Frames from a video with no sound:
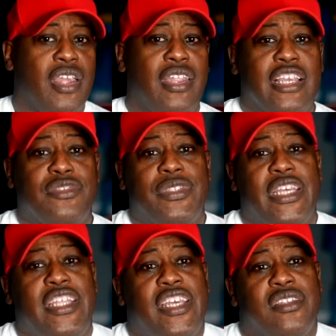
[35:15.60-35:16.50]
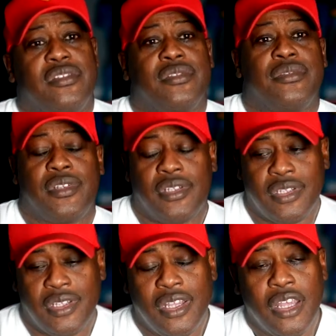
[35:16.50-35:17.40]
That's what they did.
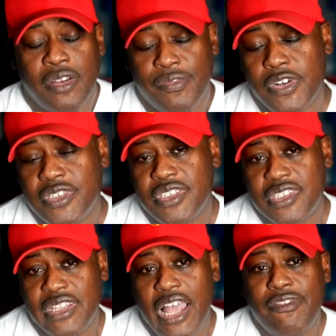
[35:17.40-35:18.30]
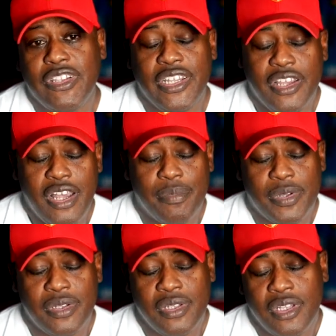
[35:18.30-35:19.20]
Versus leveling up,